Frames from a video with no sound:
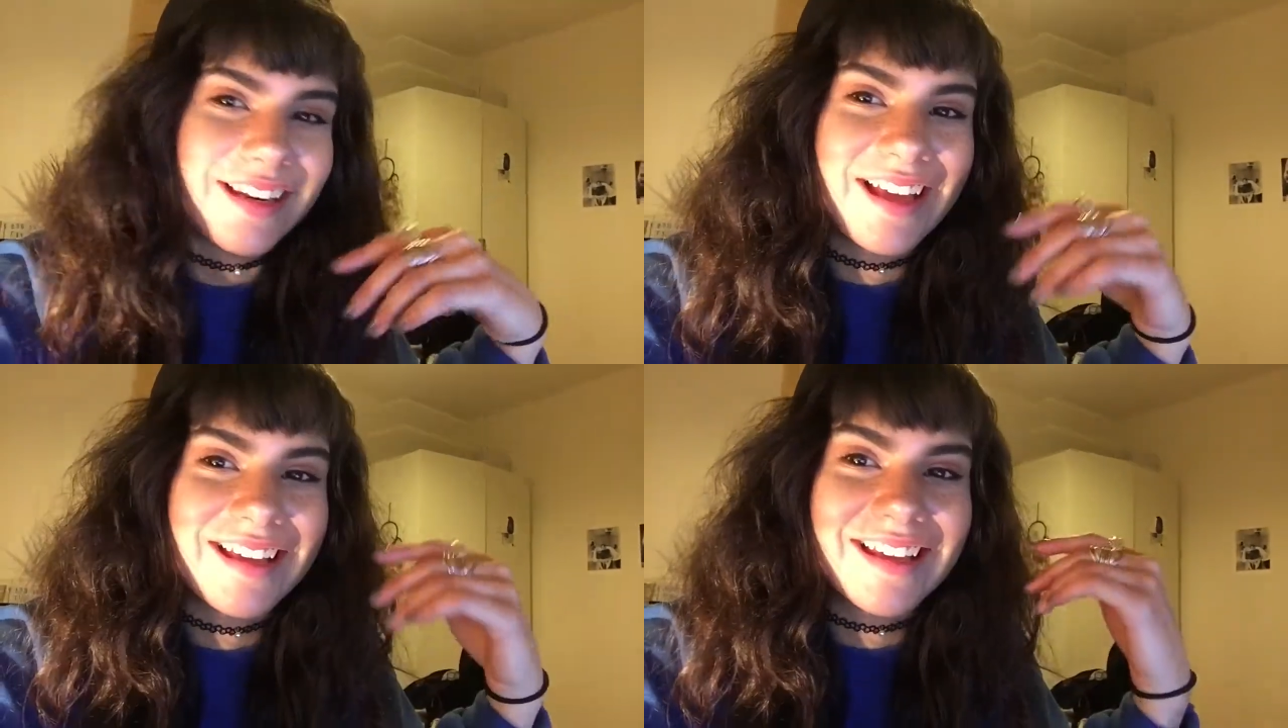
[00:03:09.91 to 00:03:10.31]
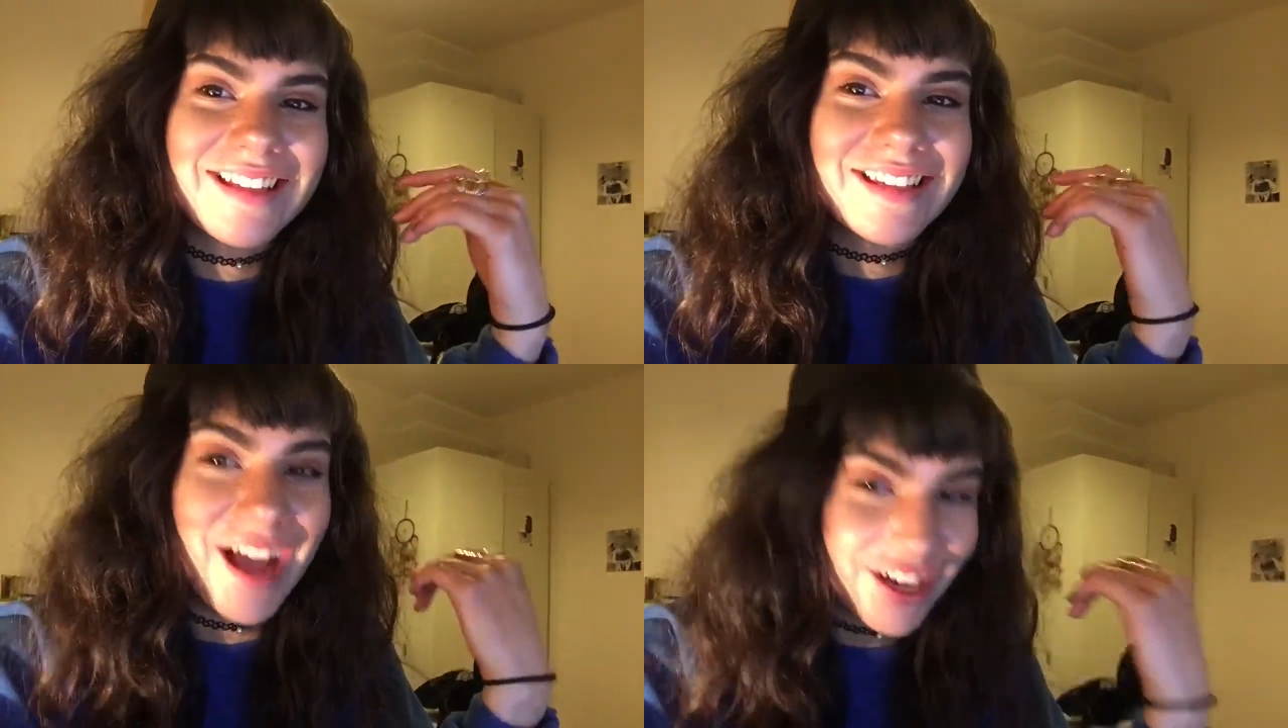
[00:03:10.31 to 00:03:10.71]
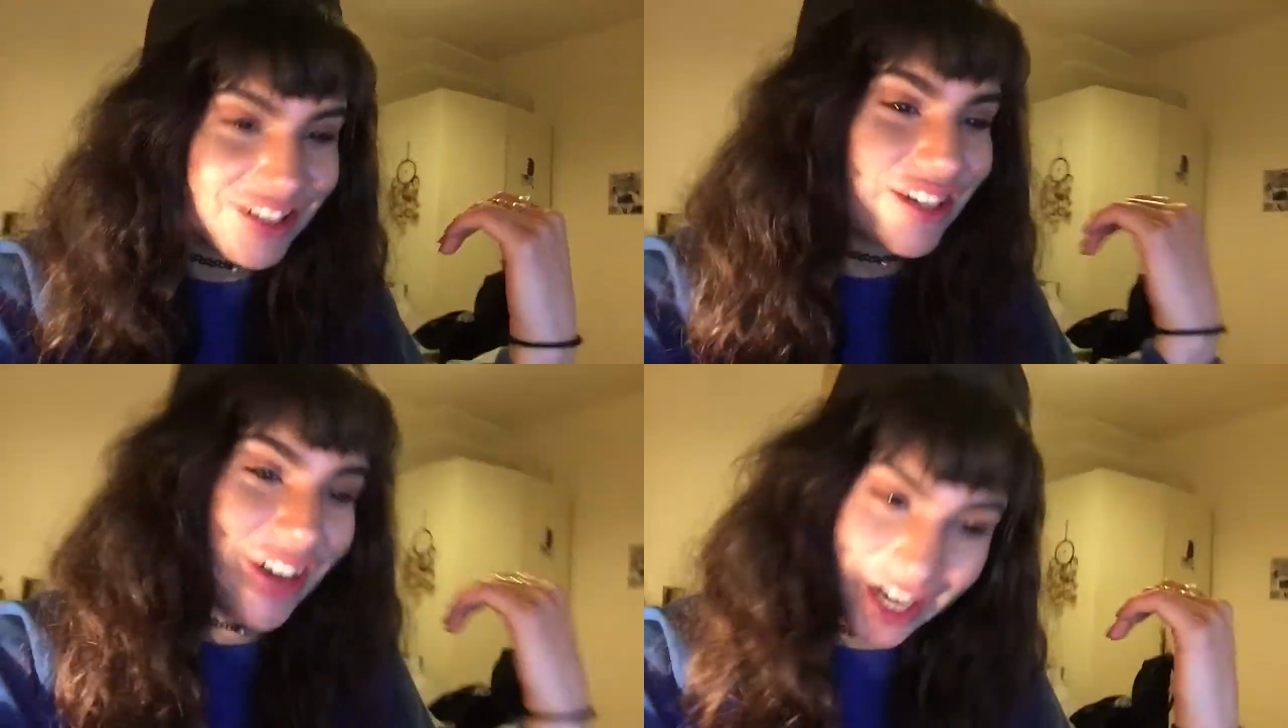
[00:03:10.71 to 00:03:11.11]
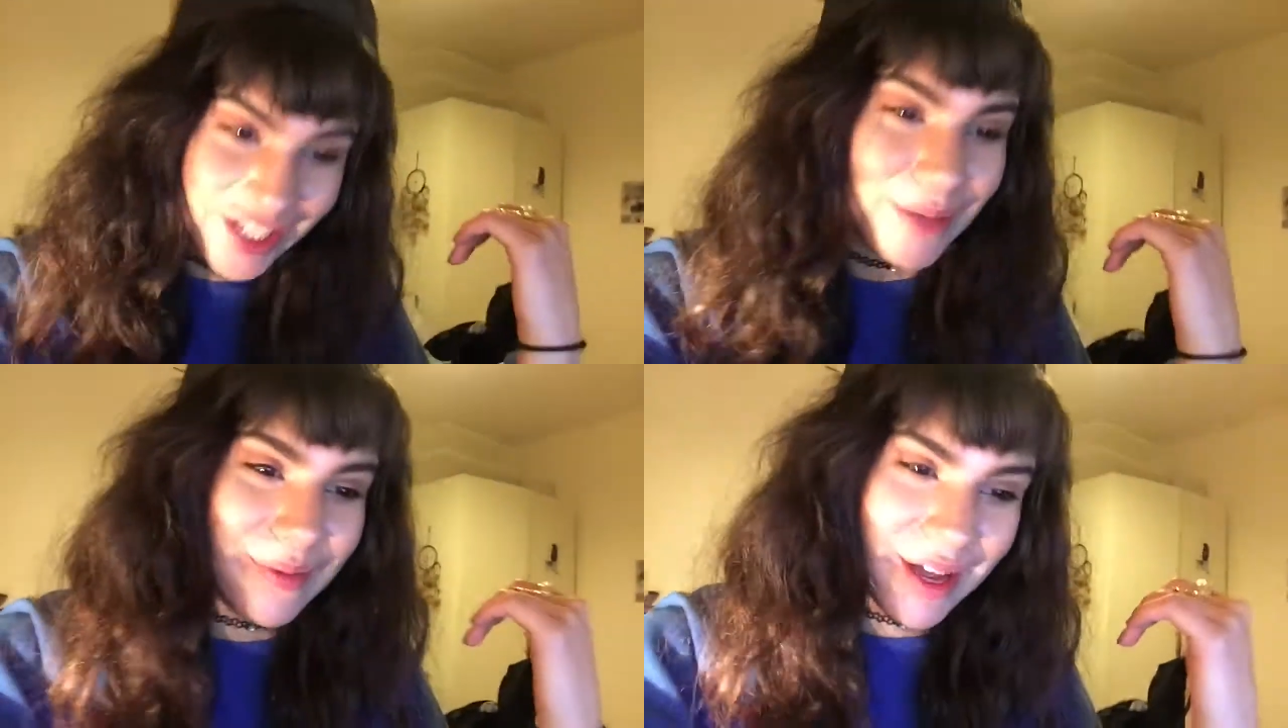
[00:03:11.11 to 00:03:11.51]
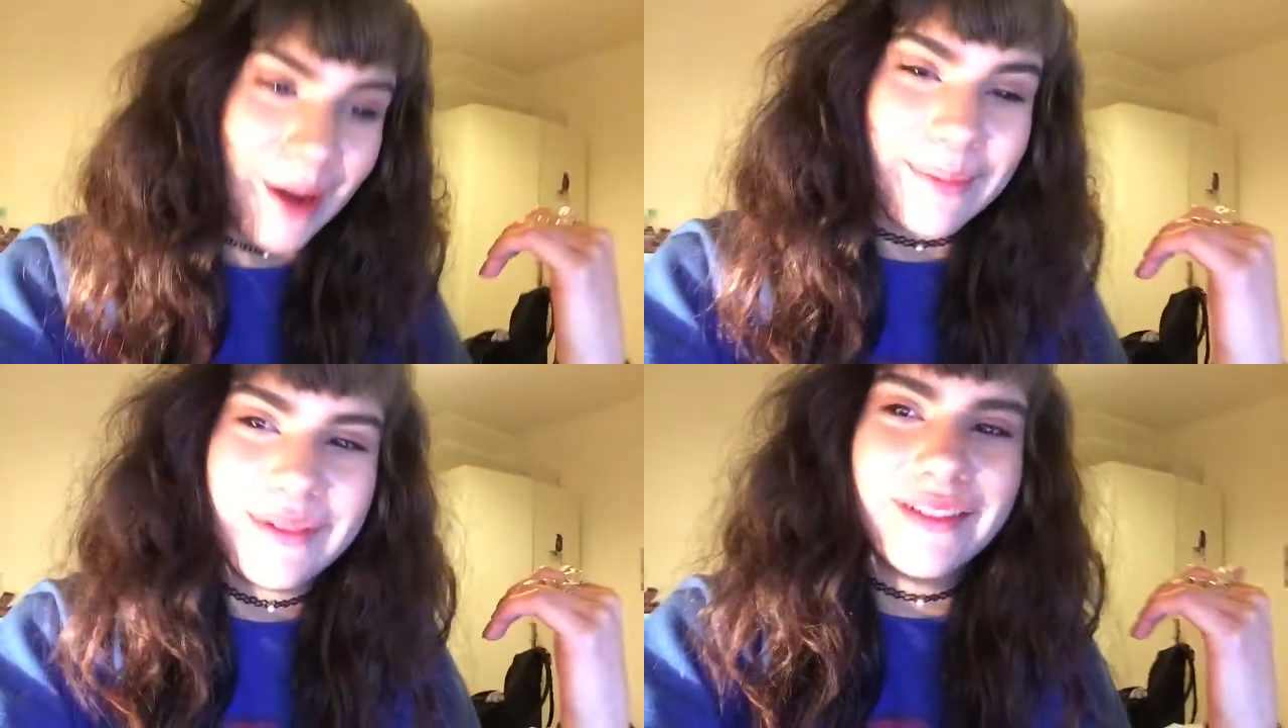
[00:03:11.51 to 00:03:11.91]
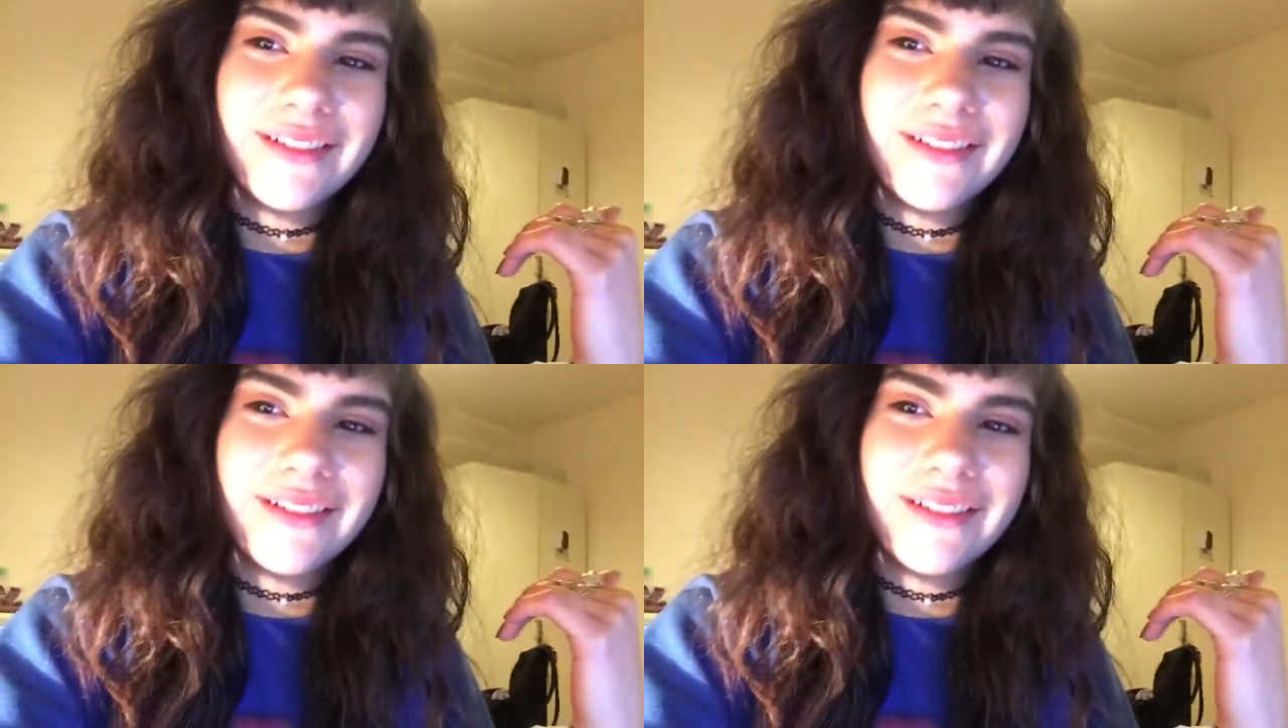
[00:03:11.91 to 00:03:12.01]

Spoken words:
like, is actually cracking me up.